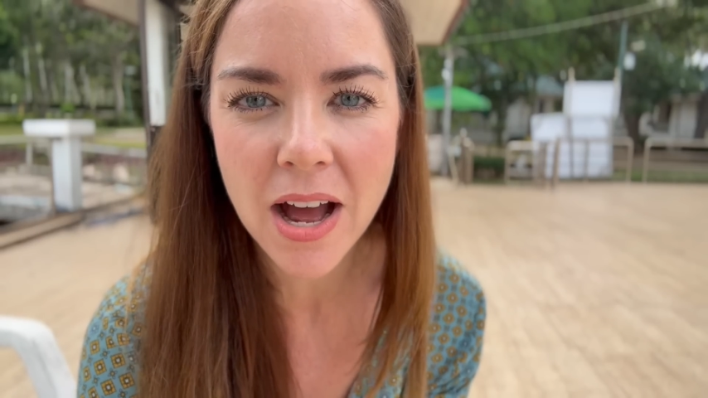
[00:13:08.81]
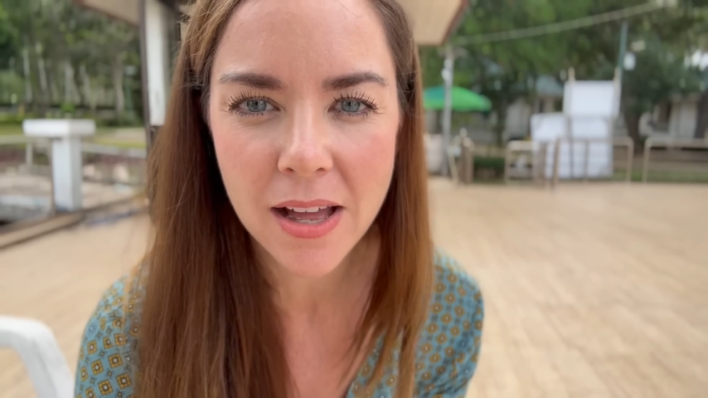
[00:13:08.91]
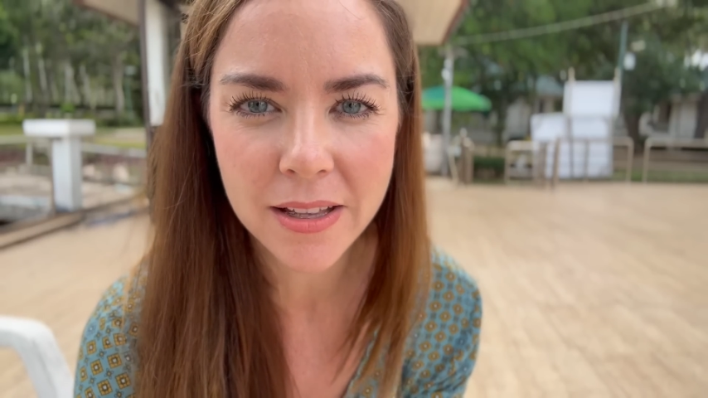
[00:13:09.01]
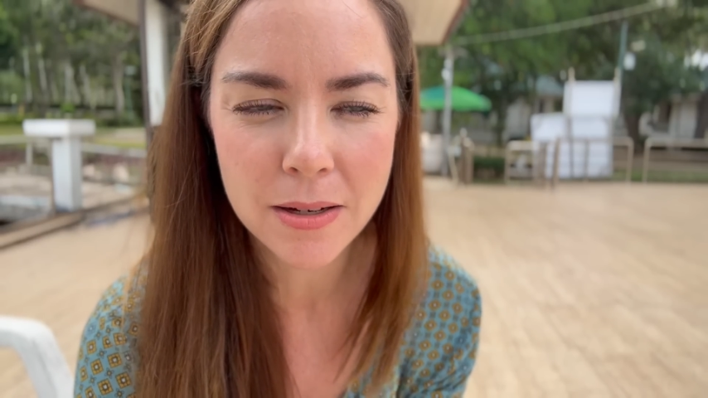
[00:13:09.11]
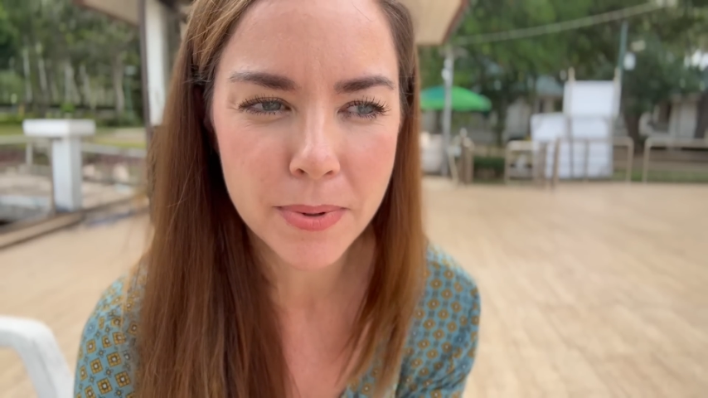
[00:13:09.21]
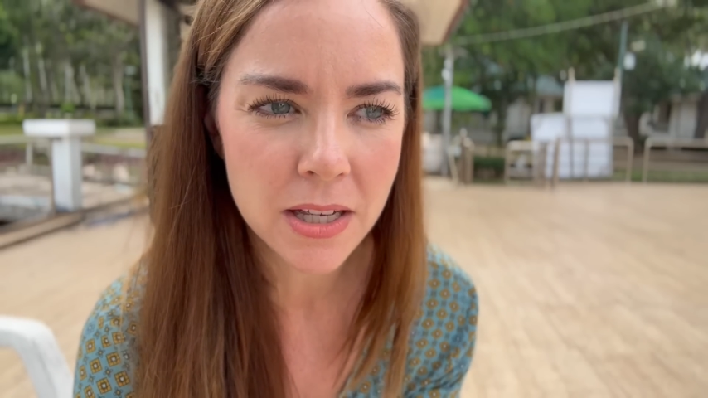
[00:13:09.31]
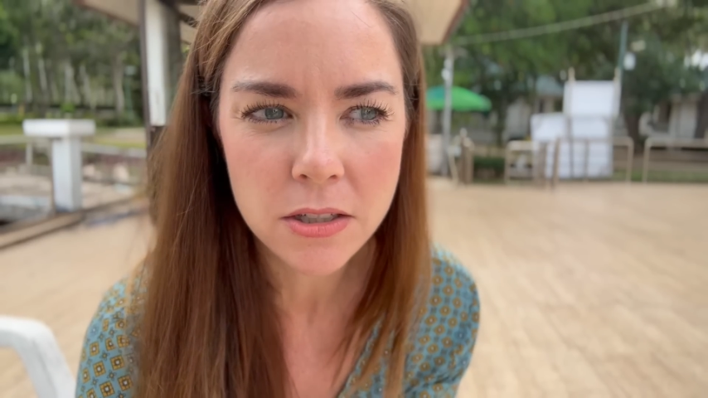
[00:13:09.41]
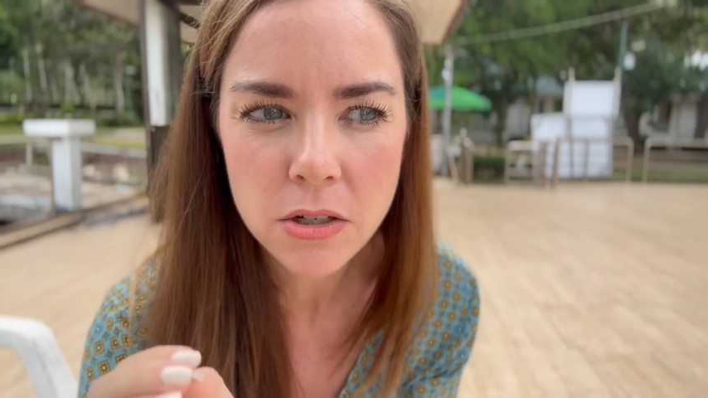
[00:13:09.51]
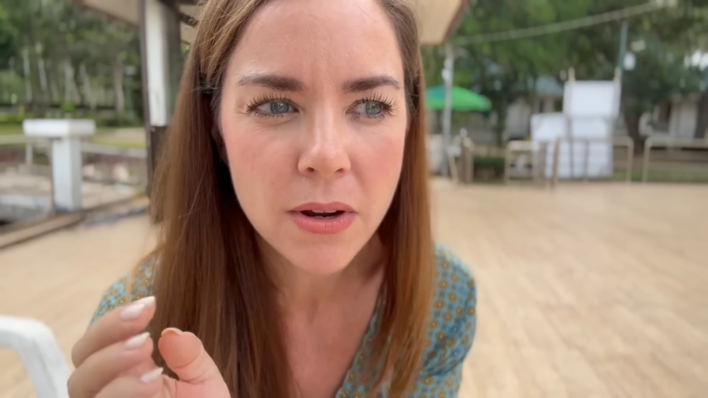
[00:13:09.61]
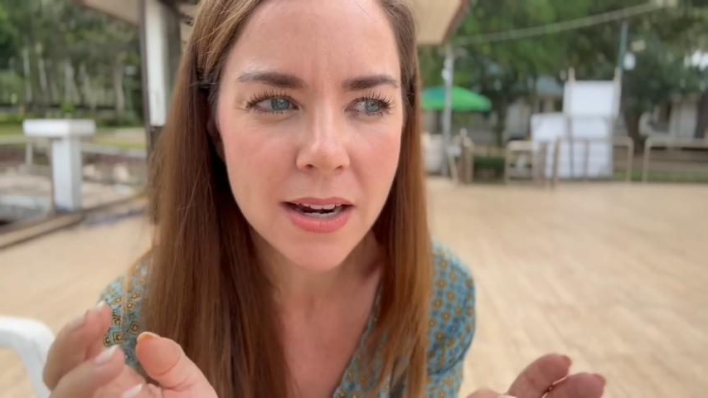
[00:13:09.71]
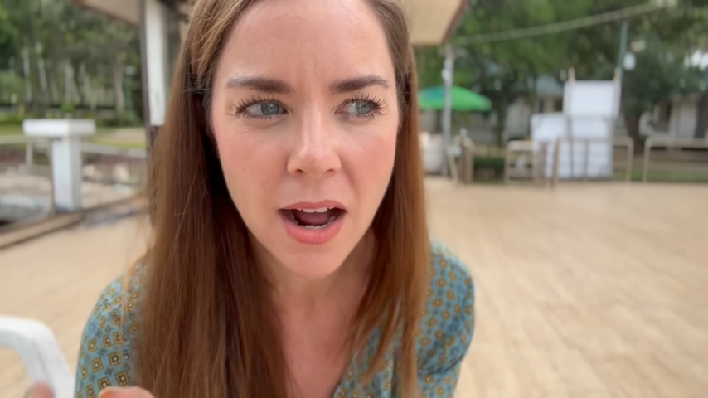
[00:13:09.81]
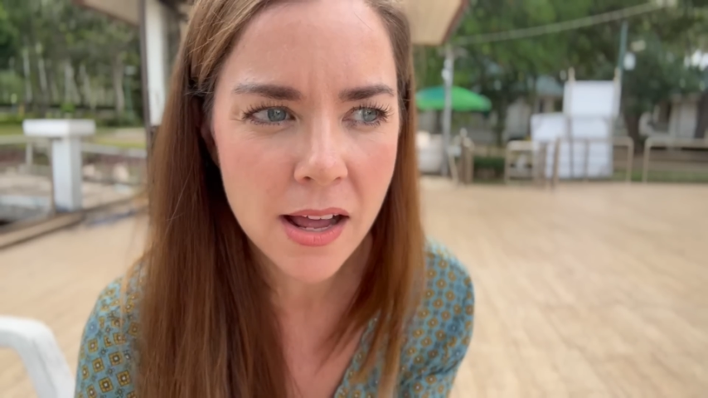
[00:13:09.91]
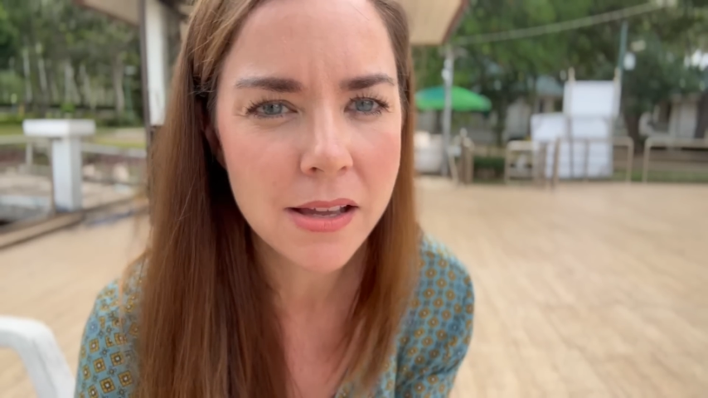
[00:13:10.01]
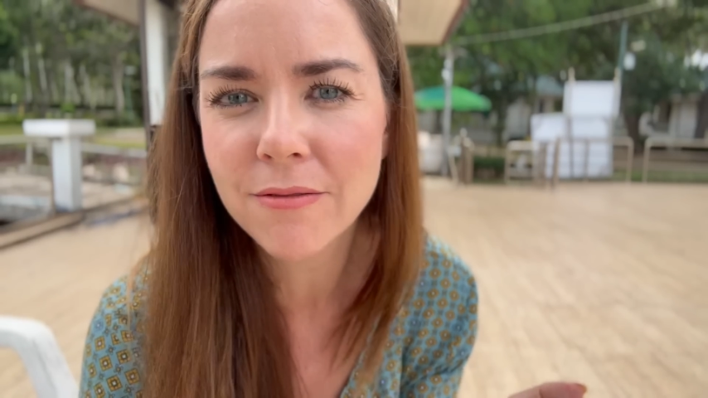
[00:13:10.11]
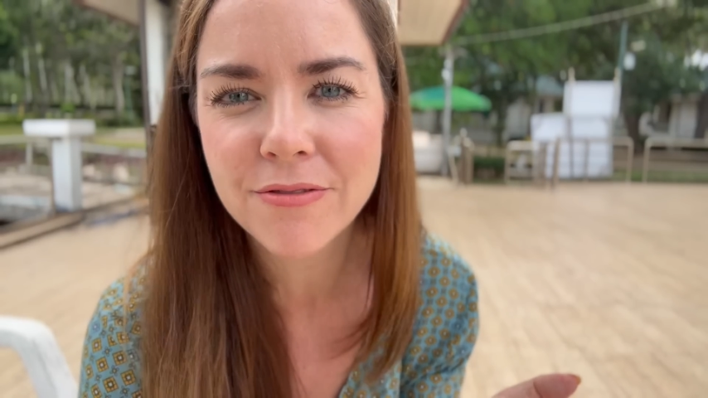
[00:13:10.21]
island because you get
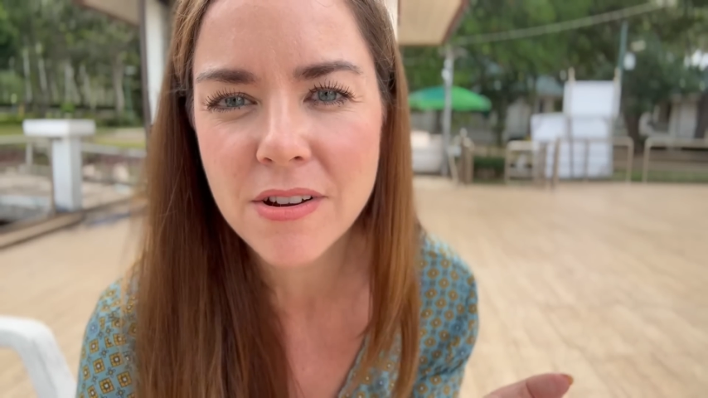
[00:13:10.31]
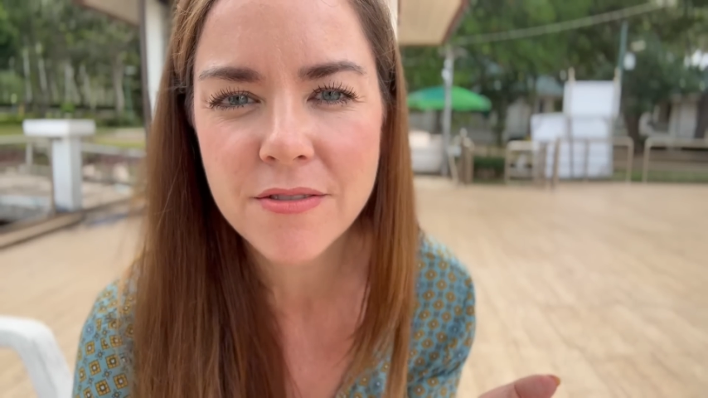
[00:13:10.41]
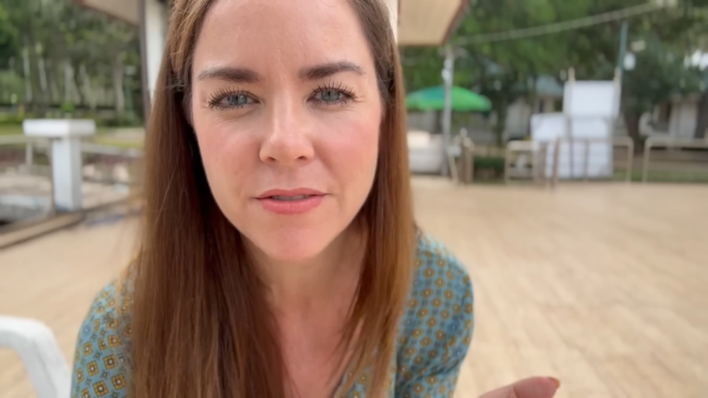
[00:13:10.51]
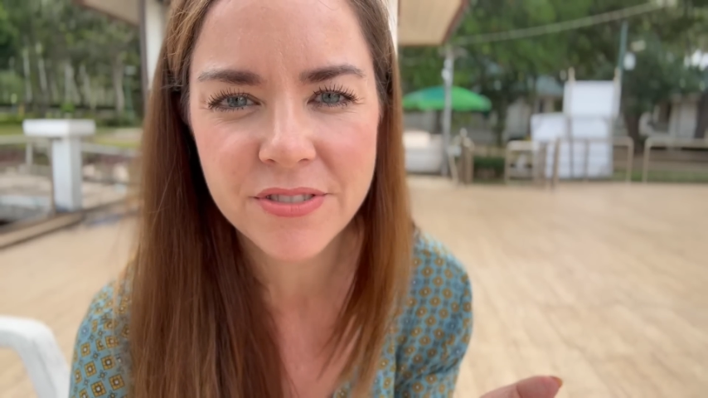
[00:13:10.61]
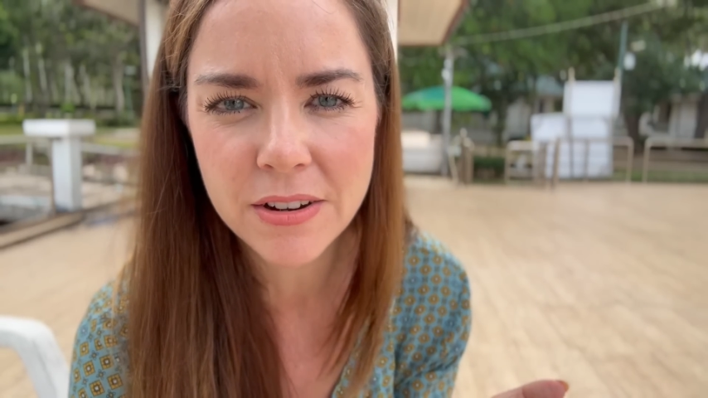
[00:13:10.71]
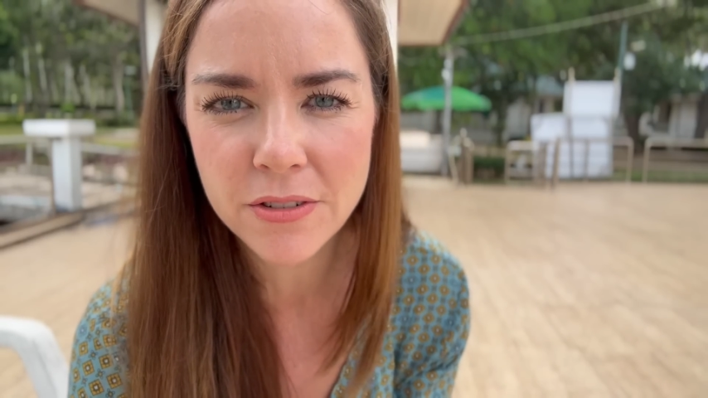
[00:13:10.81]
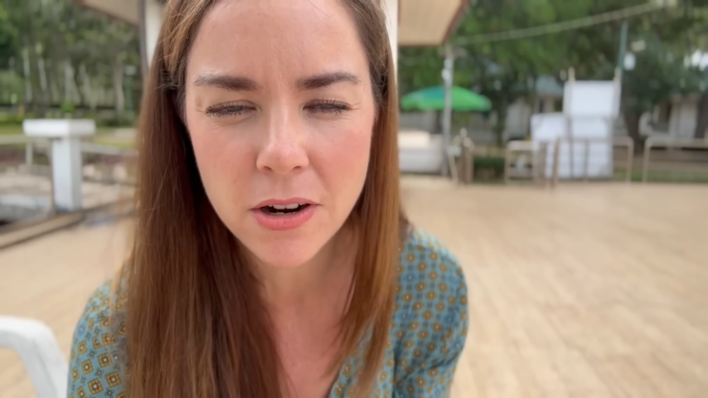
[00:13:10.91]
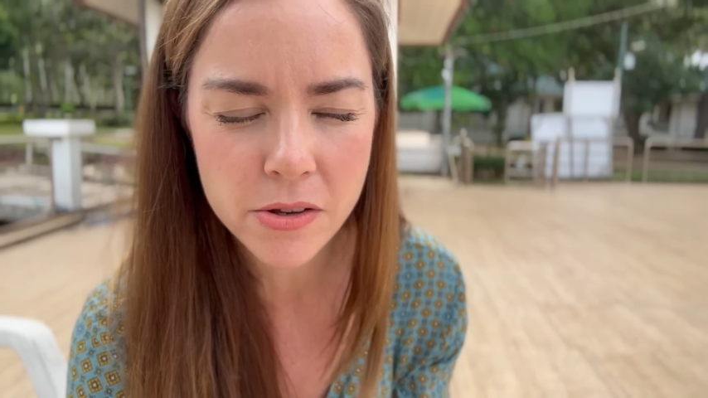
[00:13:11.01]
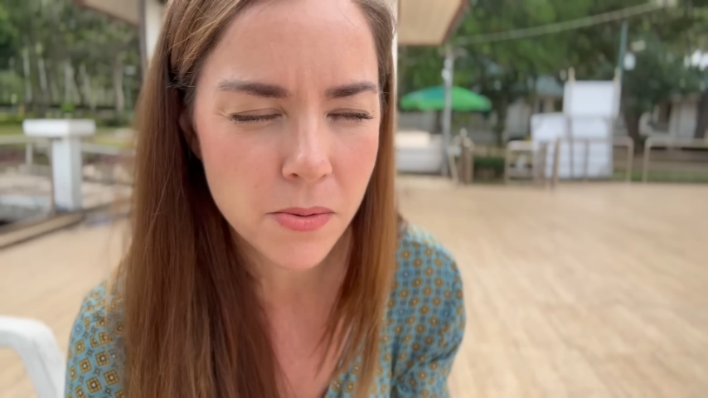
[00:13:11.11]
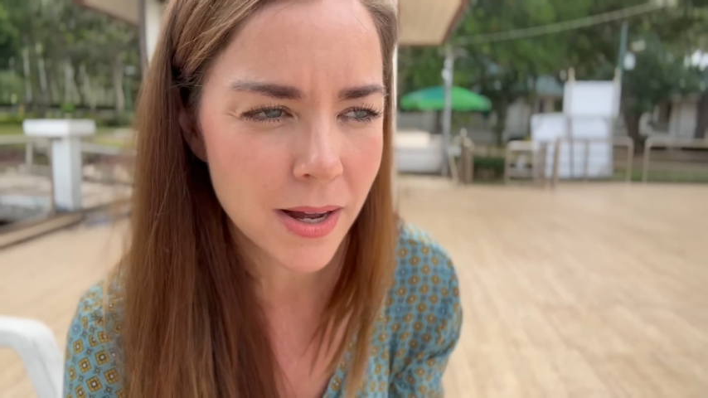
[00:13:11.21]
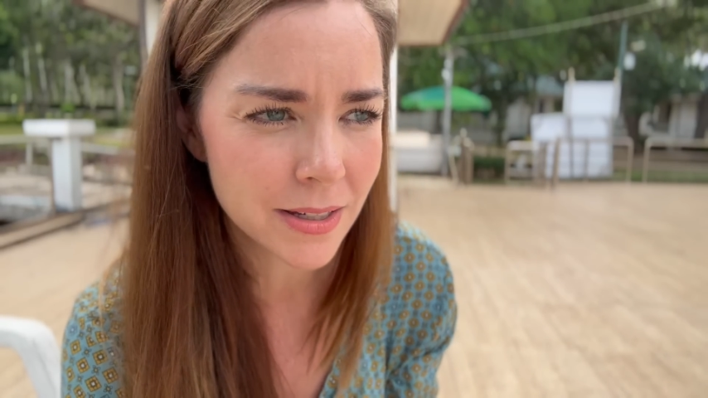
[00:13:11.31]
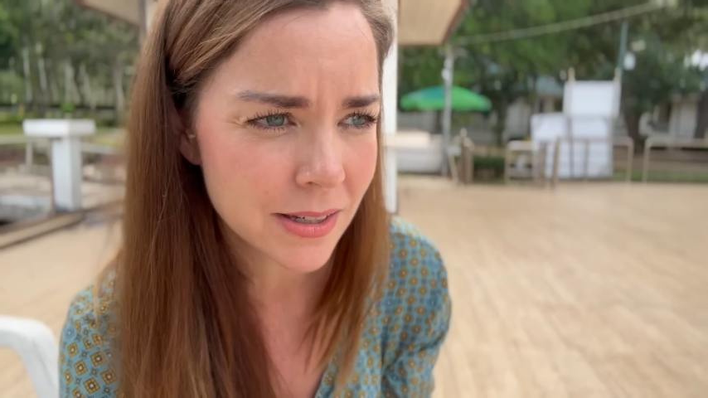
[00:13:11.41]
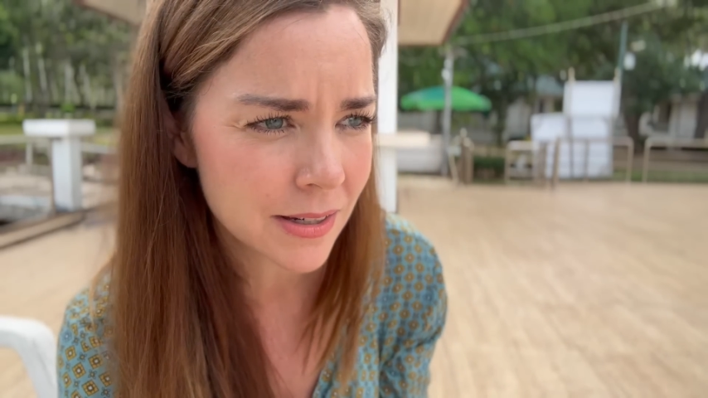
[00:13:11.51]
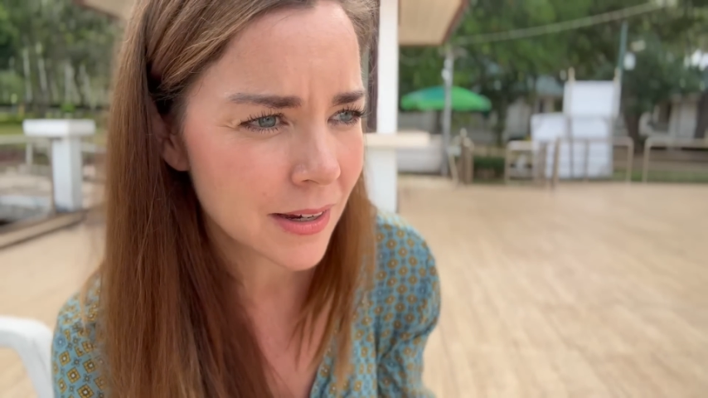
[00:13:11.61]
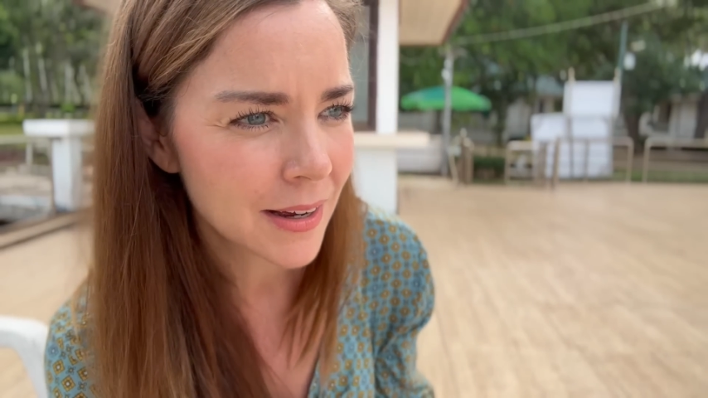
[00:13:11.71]
island fever otherwise.